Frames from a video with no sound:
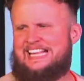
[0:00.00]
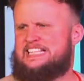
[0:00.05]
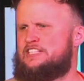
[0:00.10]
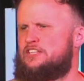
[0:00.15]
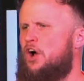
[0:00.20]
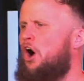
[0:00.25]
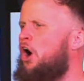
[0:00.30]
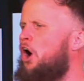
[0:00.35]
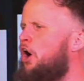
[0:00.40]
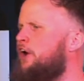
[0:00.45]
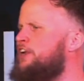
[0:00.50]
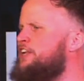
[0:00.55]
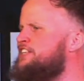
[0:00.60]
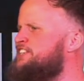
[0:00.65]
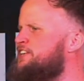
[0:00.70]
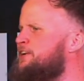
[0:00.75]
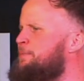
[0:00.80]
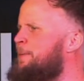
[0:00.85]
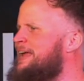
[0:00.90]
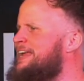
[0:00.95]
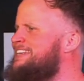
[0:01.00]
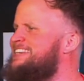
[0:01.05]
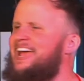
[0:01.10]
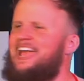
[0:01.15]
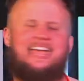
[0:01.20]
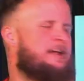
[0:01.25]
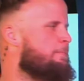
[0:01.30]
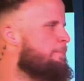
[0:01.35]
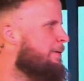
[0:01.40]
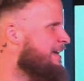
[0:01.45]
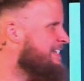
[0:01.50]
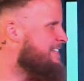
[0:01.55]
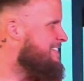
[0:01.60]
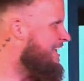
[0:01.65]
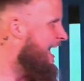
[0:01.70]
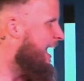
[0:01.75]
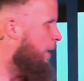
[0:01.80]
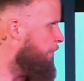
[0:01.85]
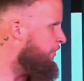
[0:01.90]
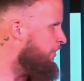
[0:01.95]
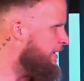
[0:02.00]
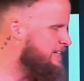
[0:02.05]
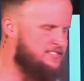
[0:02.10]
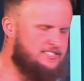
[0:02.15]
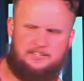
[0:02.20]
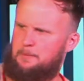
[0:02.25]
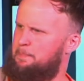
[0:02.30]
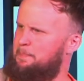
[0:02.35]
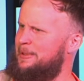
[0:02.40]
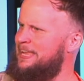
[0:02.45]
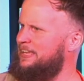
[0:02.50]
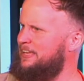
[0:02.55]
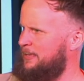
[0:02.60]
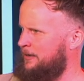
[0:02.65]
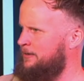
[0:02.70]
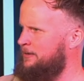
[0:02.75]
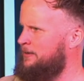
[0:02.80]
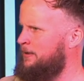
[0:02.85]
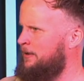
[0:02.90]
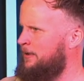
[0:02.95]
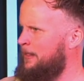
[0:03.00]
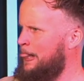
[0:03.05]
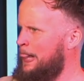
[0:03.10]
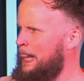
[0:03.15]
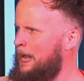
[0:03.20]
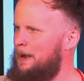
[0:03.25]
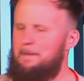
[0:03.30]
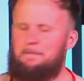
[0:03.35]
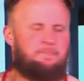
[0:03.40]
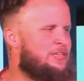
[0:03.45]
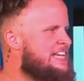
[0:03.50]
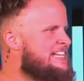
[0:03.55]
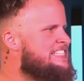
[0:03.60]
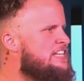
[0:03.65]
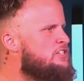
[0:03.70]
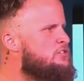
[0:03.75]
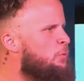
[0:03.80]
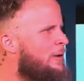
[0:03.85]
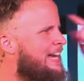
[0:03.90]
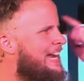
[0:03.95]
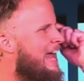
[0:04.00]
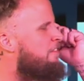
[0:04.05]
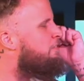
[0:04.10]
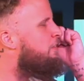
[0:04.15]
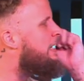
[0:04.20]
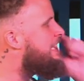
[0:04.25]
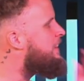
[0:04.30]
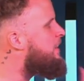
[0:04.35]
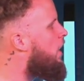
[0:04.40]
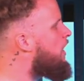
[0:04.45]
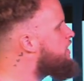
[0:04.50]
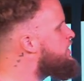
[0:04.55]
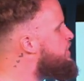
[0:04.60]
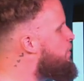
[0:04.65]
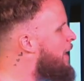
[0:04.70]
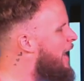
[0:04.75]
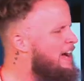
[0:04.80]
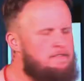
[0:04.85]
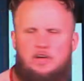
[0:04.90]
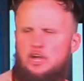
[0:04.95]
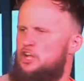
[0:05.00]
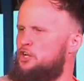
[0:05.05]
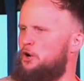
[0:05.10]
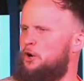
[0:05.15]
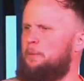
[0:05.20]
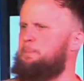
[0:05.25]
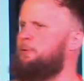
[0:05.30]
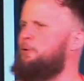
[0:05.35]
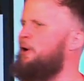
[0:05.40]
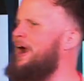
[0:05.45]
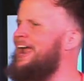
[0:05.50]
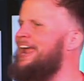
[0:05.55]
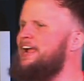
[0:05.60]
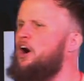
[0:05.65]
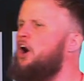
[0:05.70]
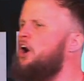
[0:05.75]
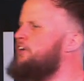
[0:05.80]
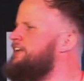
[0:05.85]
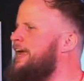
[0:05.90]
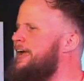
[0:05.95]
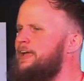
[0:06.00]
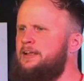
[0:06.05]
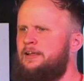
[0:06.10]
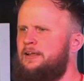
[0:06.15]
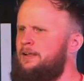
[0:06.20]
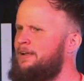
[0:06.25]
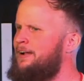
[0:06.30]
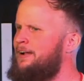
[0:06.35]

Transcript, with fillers: it's the hardest to maintain, but it's the healthiest to be in. This is when every thought you have, you're praying all day.